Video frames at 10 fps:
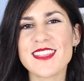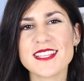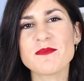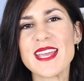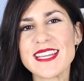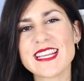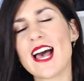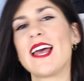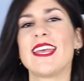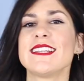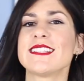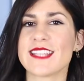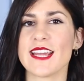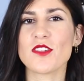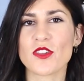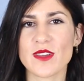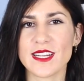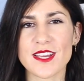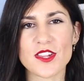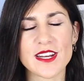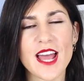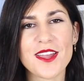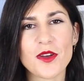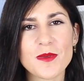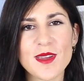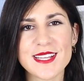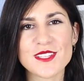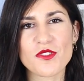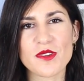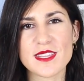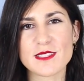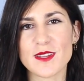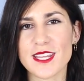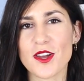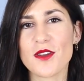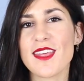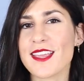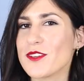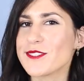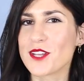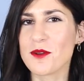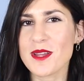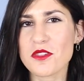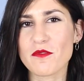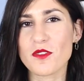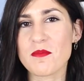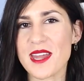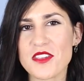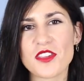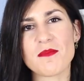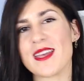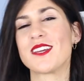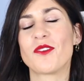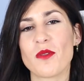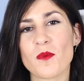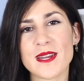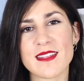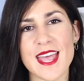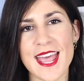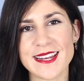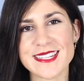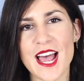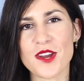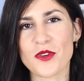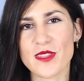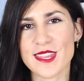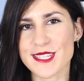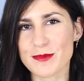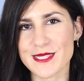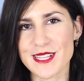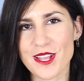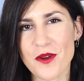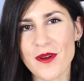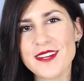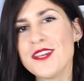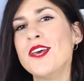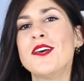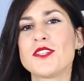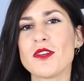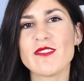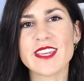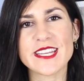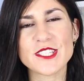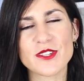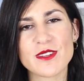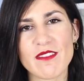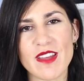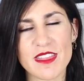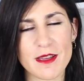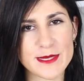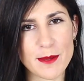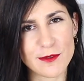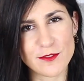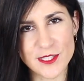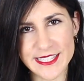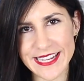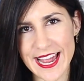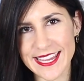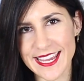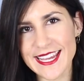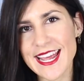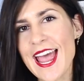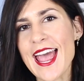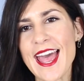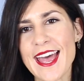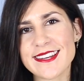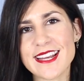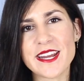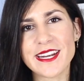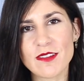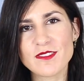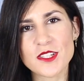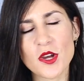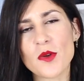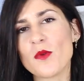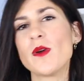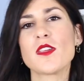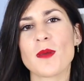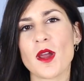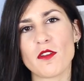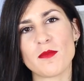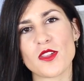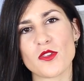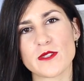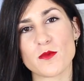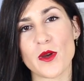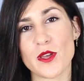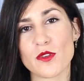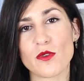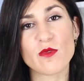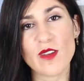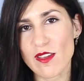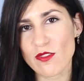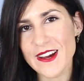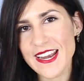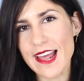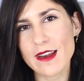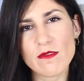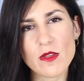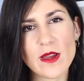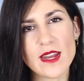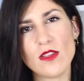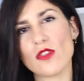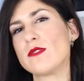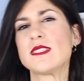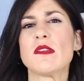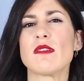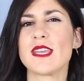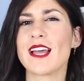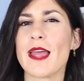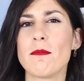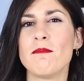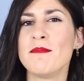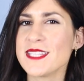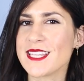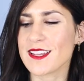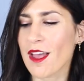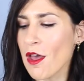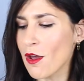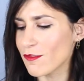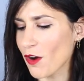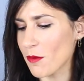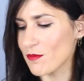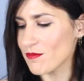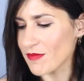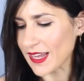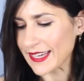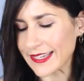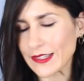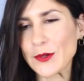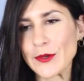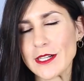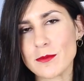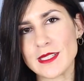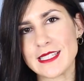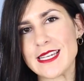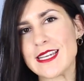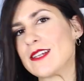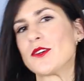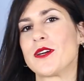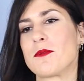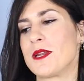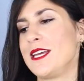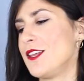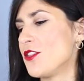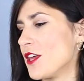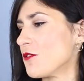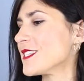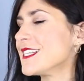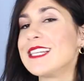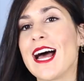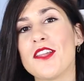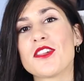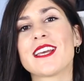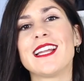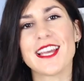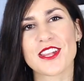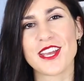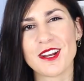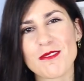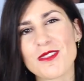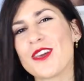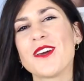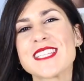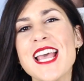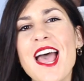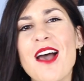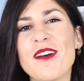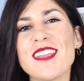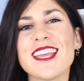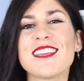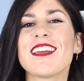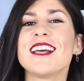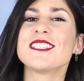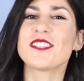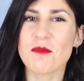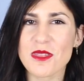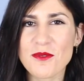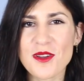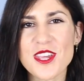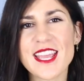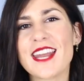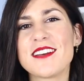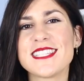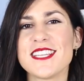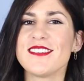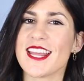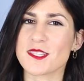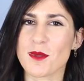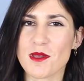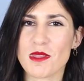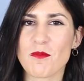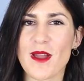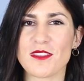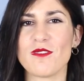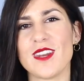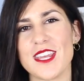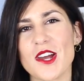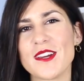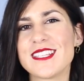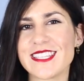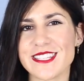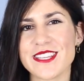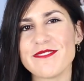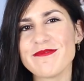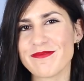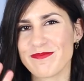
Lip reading: So that's my entire designer shoe collection. I hope you guys enjoyed this video. Thank you so much if you managed to make it all the way to the end. I know that this was a long one. Don't forget to give it a thumbs up if you did like it. And I'd love to know which pair of my shoes were your favorite, and if there are any shoes that you think I'm missing from my incredibly, incredibly generously large collection of shoes. All right, thank you guys so much for watching, and I'll see you next week with a brand new video. See you soon.